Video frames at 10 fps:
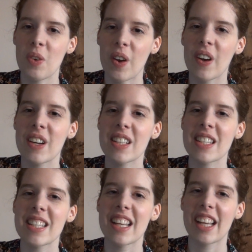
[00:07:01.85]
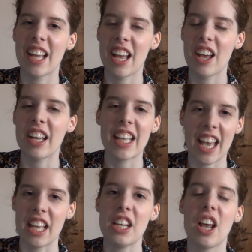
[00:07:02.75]
sweater is,
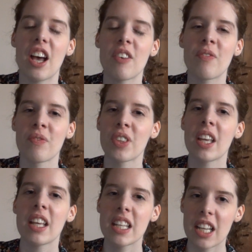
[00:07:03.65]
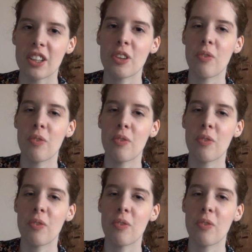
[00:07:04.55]
again, another